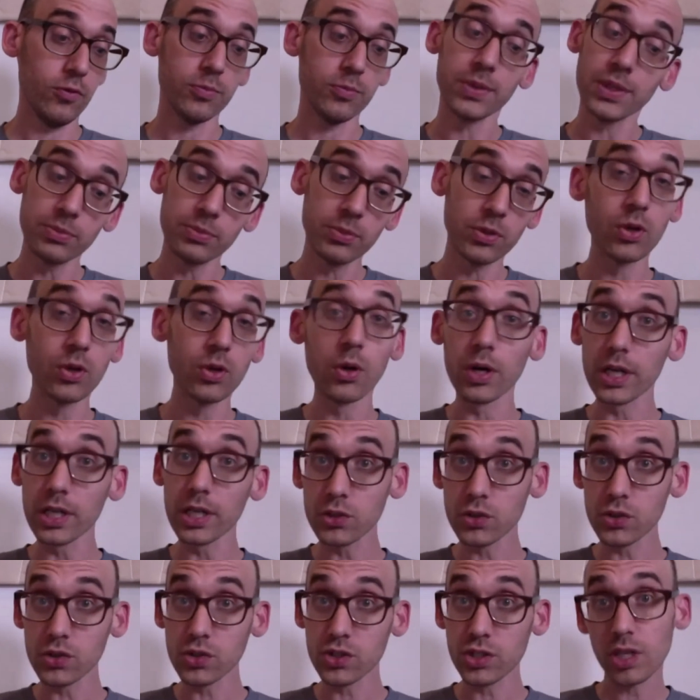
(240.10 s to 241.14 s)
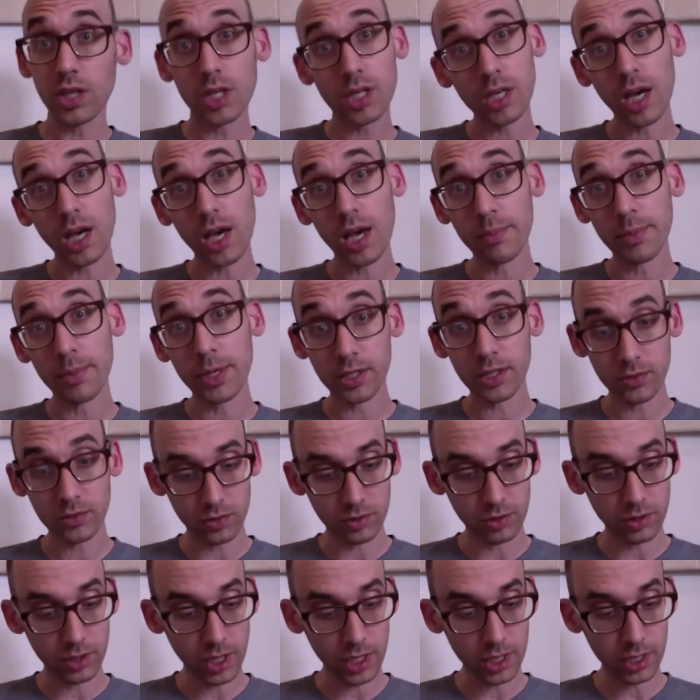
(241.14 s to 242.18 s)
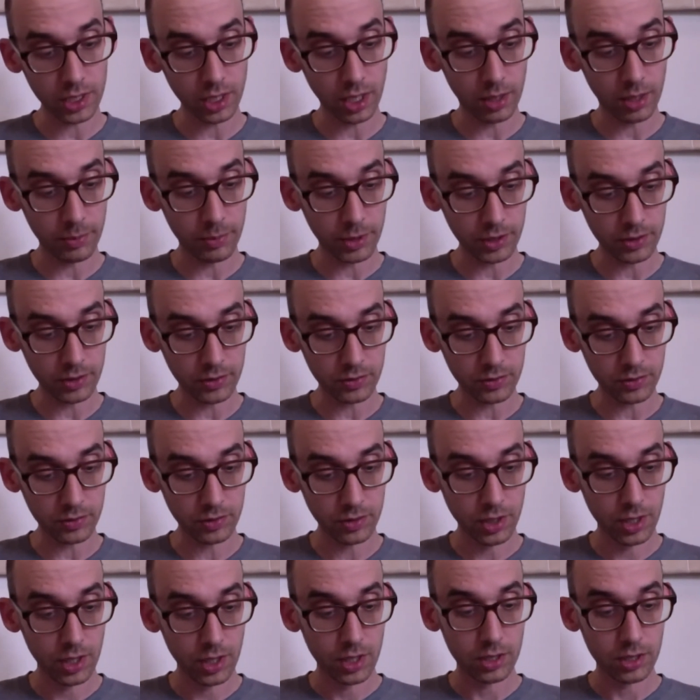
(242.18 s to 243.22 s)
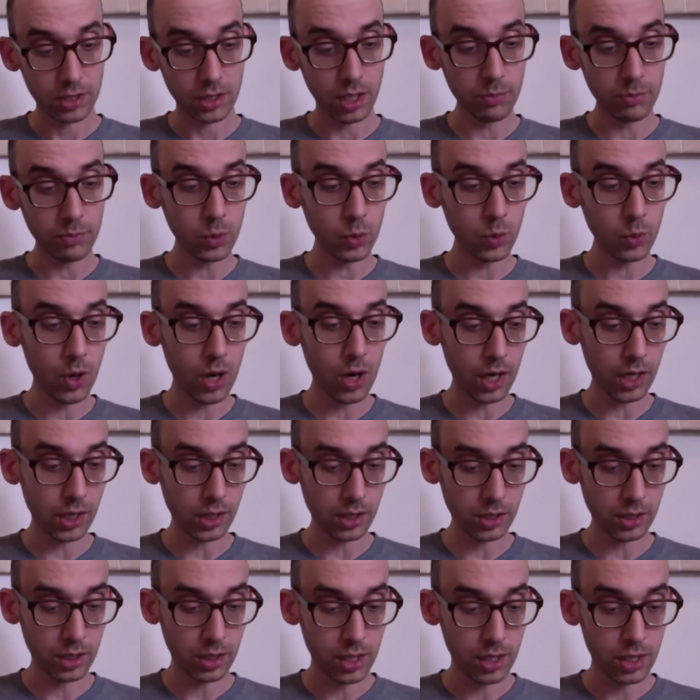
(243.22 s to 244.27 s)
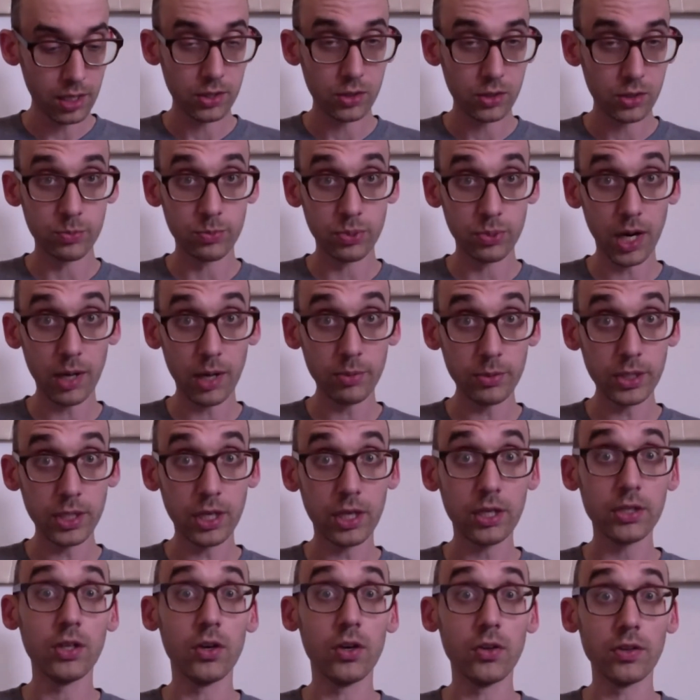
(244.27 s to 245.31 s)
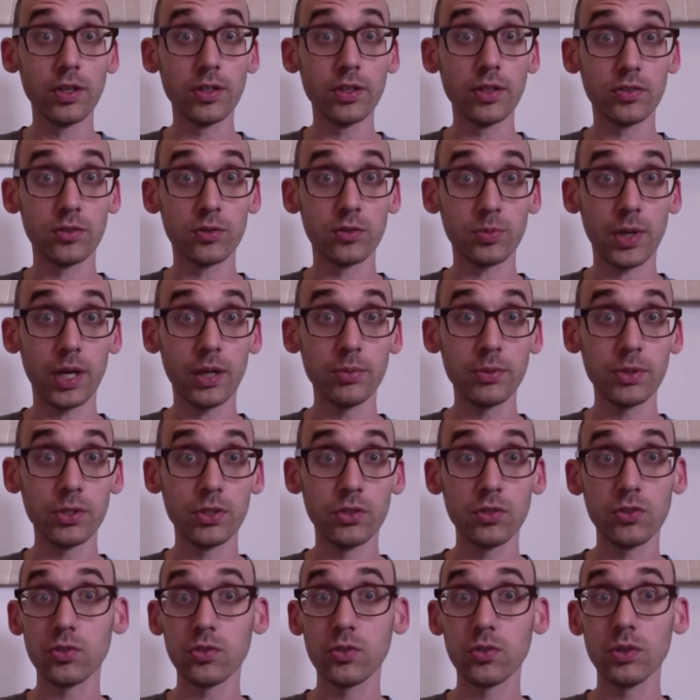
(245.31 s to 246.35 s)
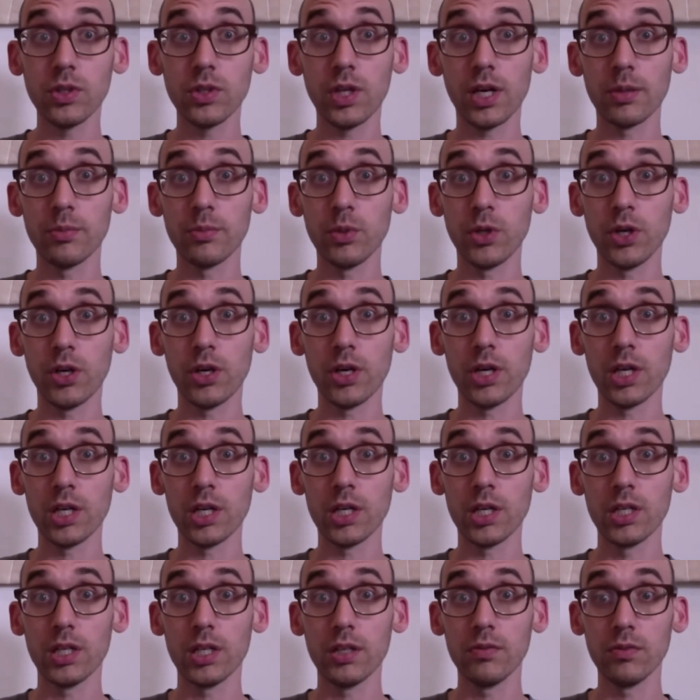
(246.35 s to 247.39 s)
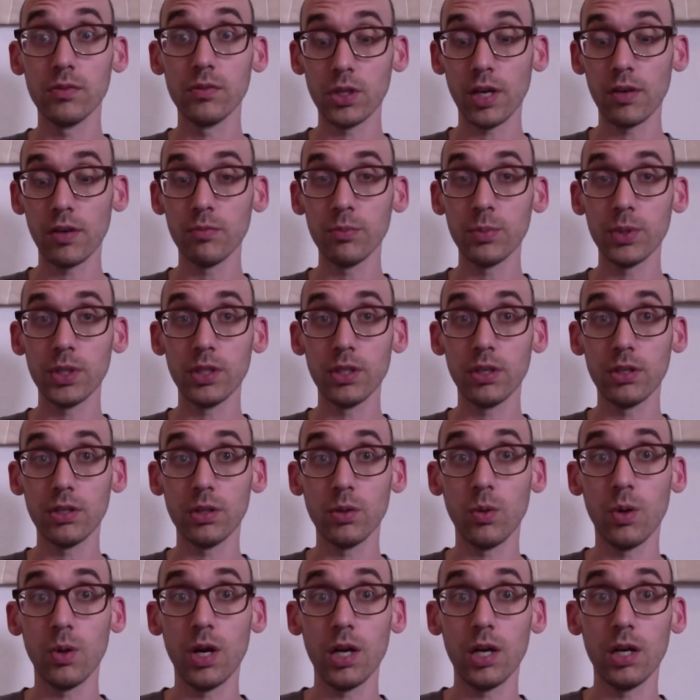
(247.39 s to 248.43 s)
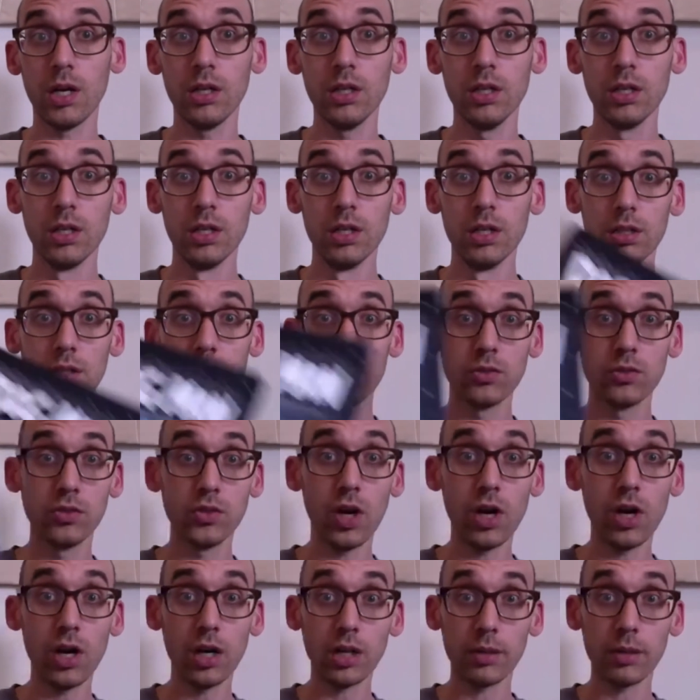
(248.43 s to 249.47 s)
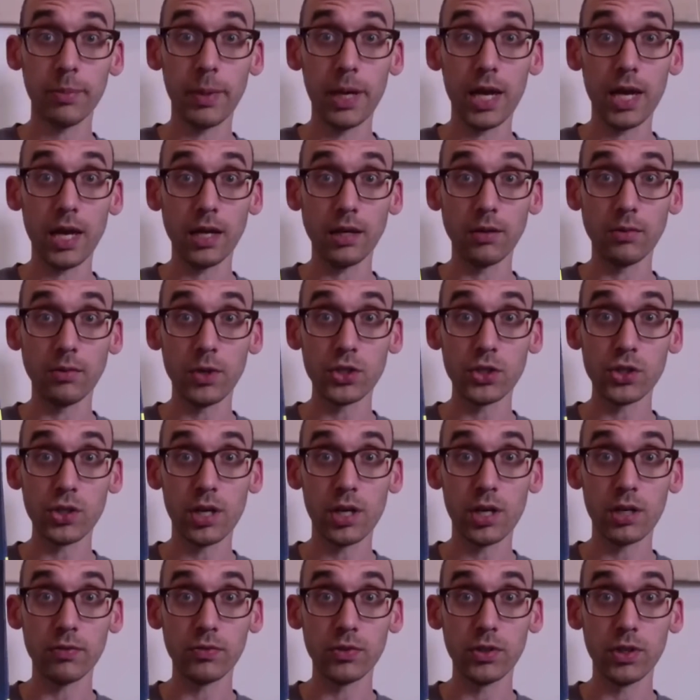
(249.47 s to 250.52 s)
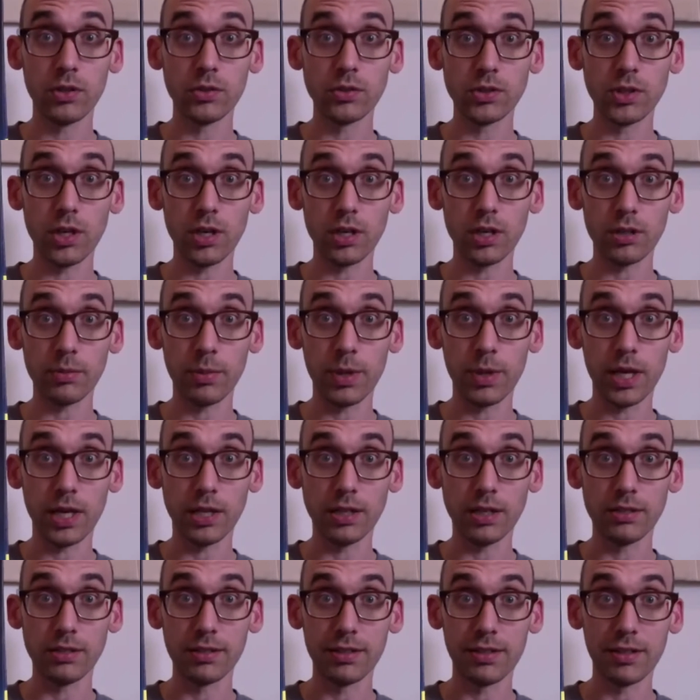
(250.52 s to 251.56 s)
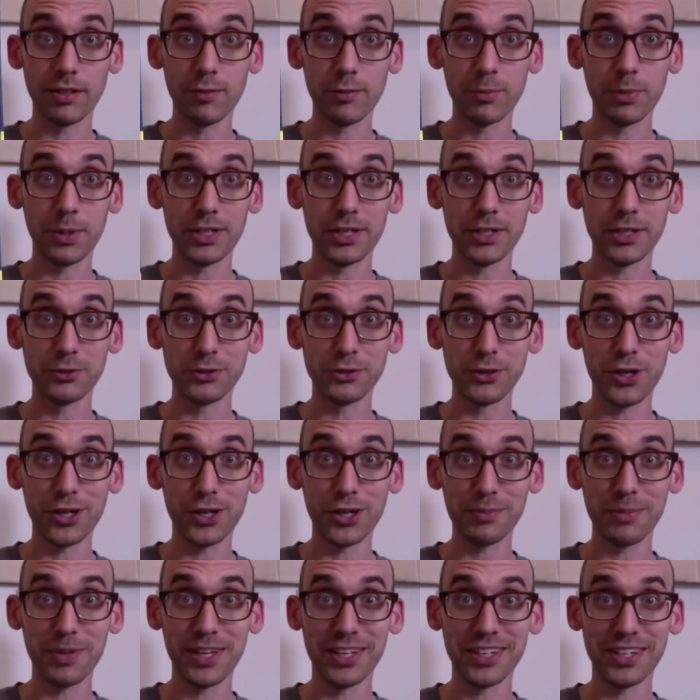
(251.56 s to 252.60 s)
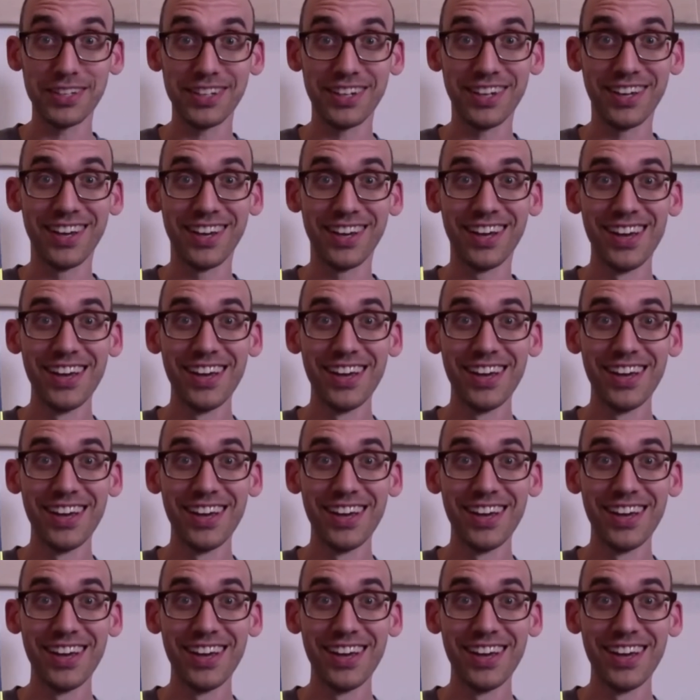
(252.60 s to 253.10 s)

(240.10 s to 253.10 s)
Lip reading: for people who are interested in comics or like comics, number 1, you probably all know this. It's probably in your school library, even though you haven't been there in a while. Dog Man. Raise your hand if you know Dog Man. Everybody know Dog Man?